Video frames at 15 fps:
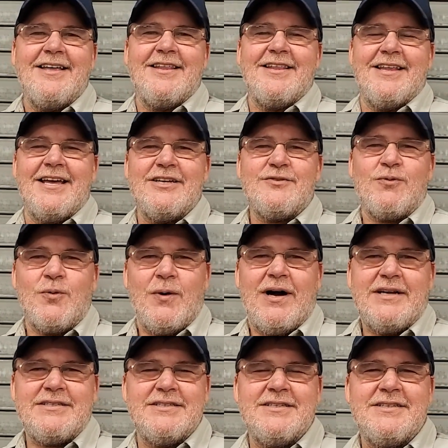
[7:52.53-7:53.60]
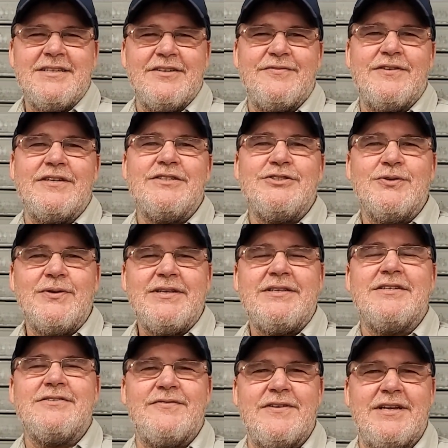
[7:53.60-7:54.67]
Thanks for watching. If you enjoyed
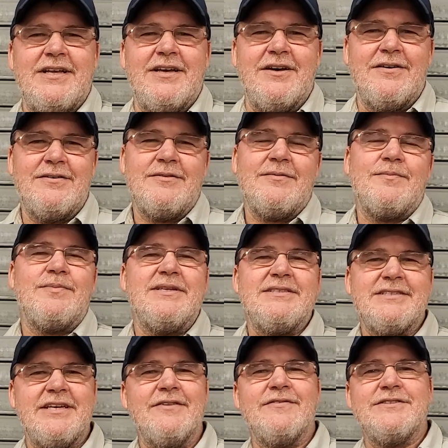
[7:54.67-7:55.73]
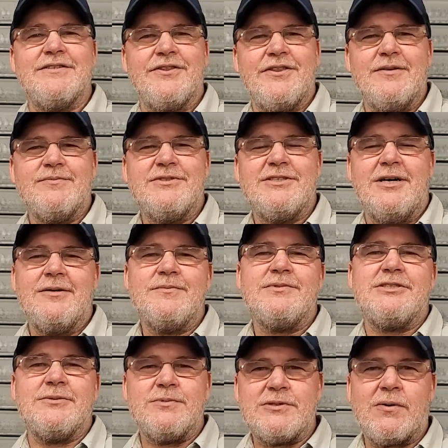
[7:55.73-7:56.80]
this video, please give us a thumbs up and
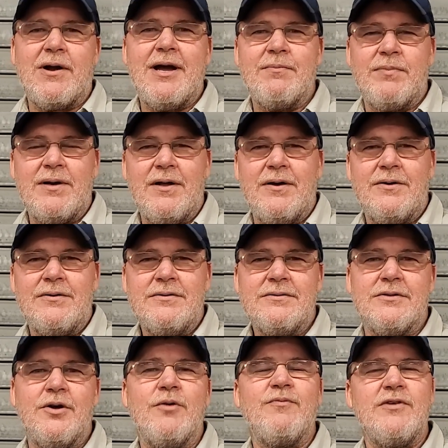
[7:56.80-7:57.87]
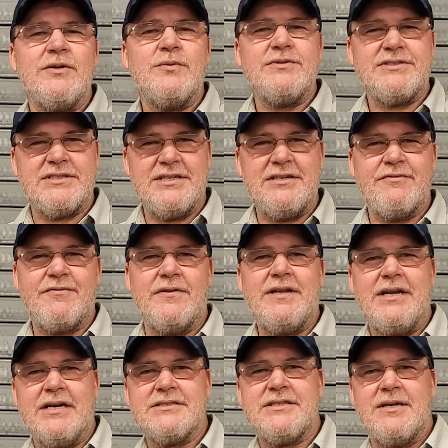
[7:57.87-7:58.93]
subscribe below. Hopefully we'll see you for the
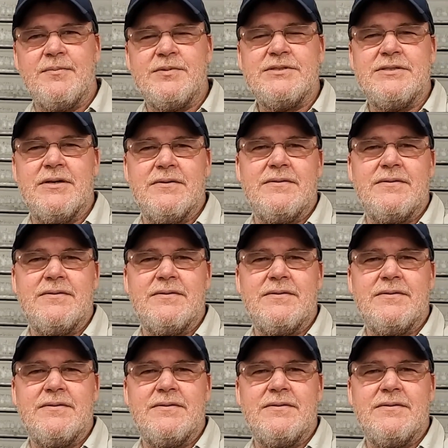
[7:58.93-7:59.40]
next episode.